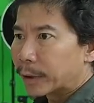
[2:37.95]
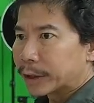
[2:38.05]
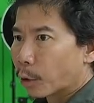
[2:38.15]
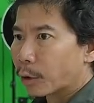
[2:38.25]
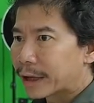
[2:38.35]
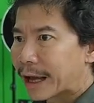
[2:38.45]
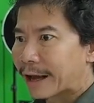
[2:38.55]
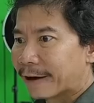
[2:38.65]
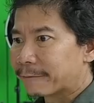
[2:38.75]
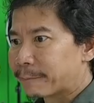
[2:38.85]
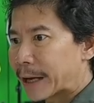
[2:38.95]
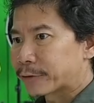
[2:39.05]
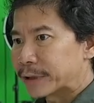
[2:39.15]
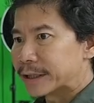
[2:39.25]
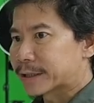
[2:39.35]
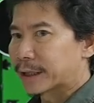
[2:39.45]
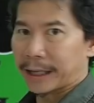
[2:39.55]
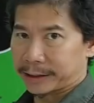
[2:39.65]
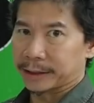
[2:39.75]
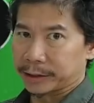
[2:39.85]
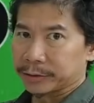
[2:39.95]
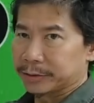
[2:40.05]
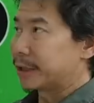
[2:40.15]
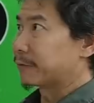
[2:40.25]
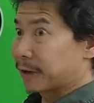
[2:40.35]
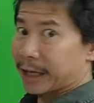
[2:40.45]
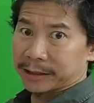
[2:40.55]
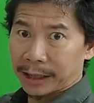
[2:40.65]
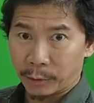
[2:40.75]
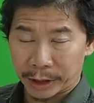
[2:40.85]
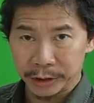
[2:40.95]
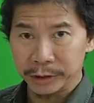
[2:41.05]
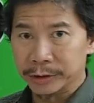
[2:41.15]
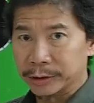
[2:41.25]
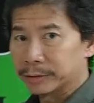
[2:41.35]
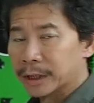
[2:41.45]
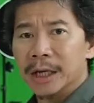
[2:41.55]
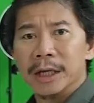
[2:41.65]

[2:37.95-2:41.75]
we don't have batteries connected to the flash like what you do.